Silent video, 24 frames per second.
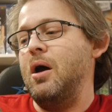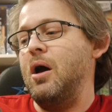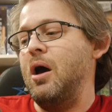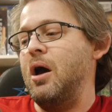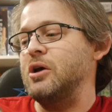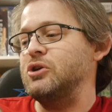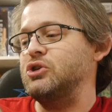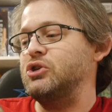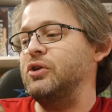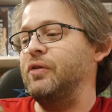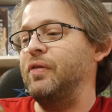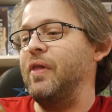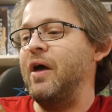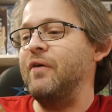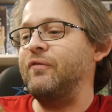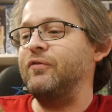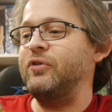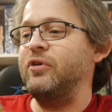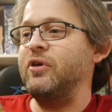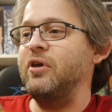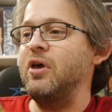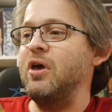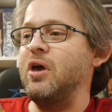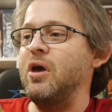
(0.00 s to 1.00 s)
uh, she
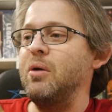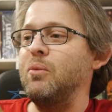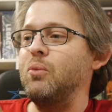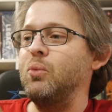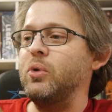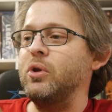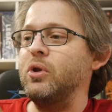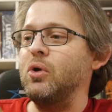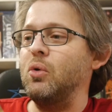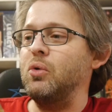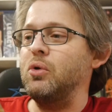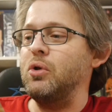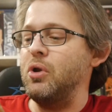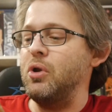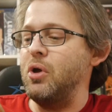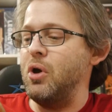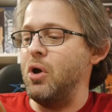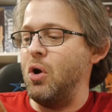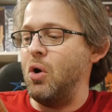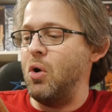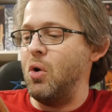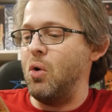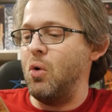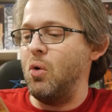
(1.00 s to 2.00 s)
left him. We don't
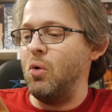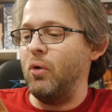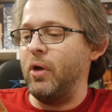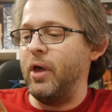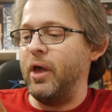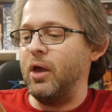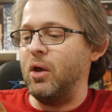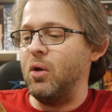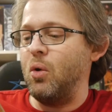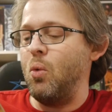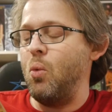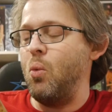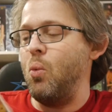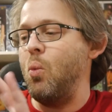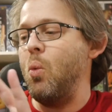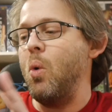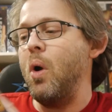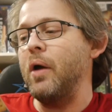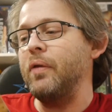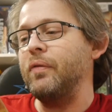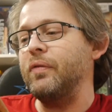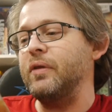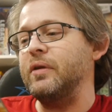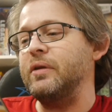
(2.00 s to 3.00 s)
know like
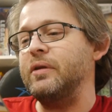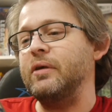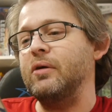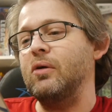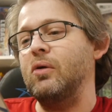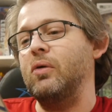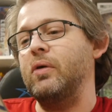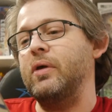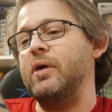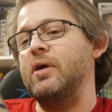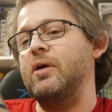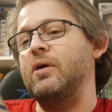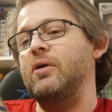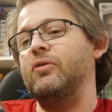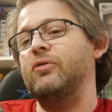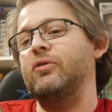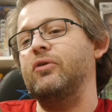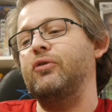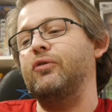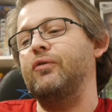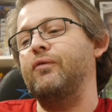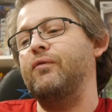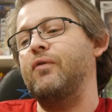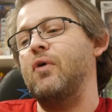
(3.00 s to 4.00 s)
what the deal is
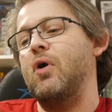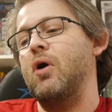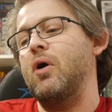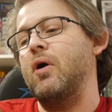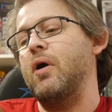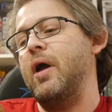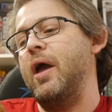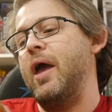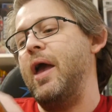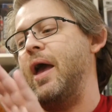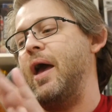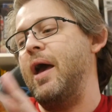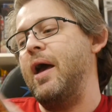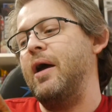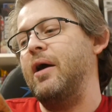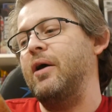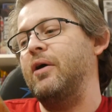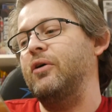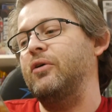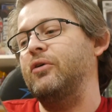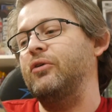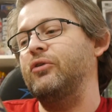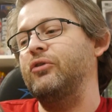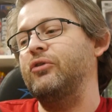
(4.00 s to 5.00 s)
as far
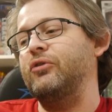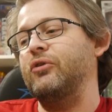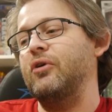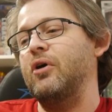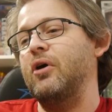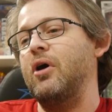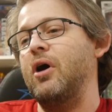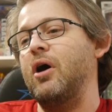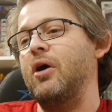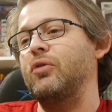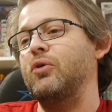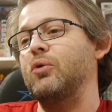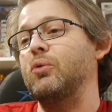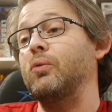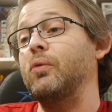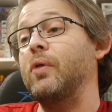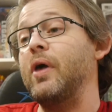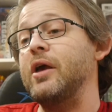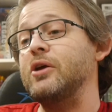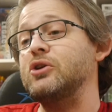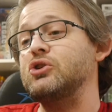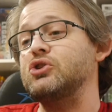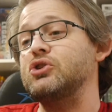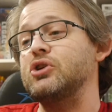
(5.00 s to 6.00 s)
as uh, the
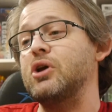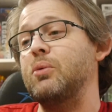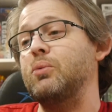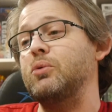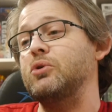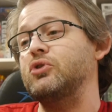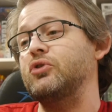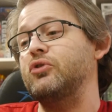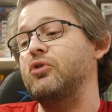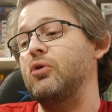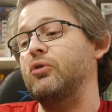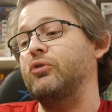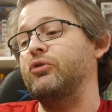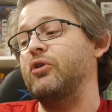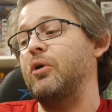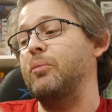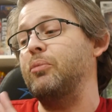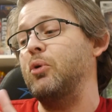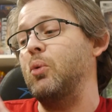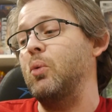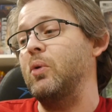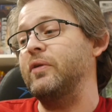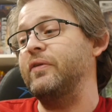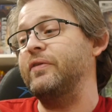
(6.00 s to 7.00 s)
relationship. We just know
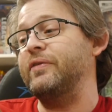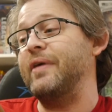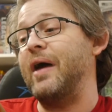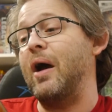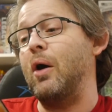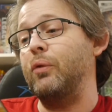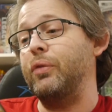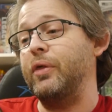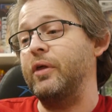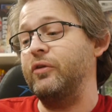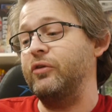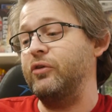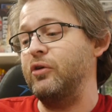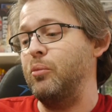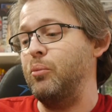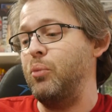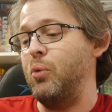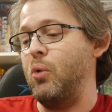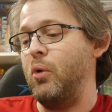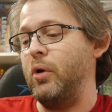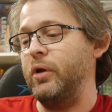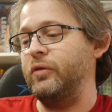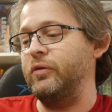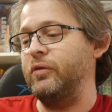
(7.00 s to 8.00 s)
something went south at some
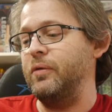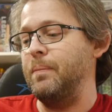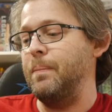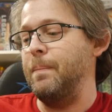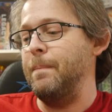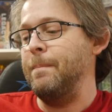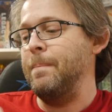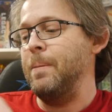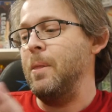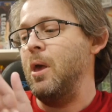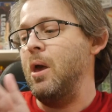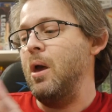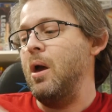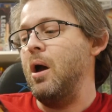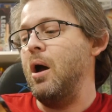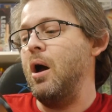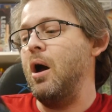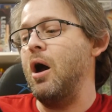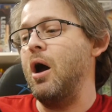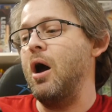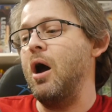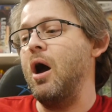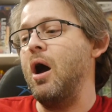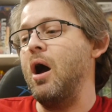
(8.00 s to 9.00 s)
point.
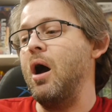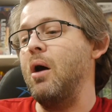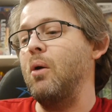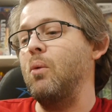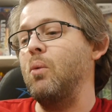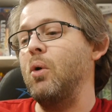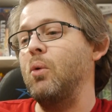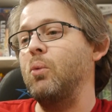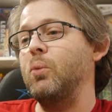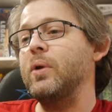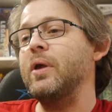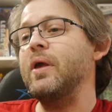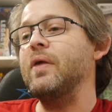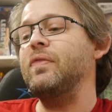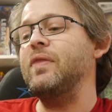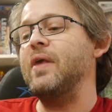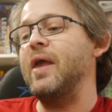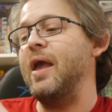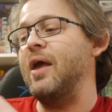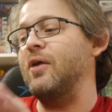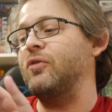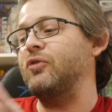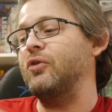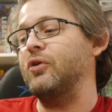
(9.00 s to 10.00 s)
Uh, well, we get
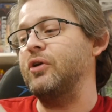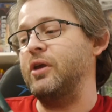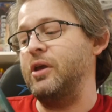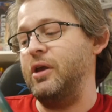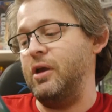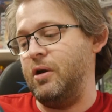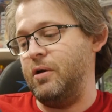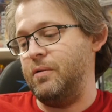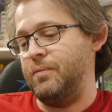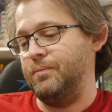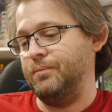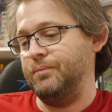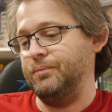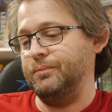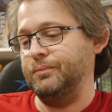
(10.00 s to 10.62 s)
the answer here.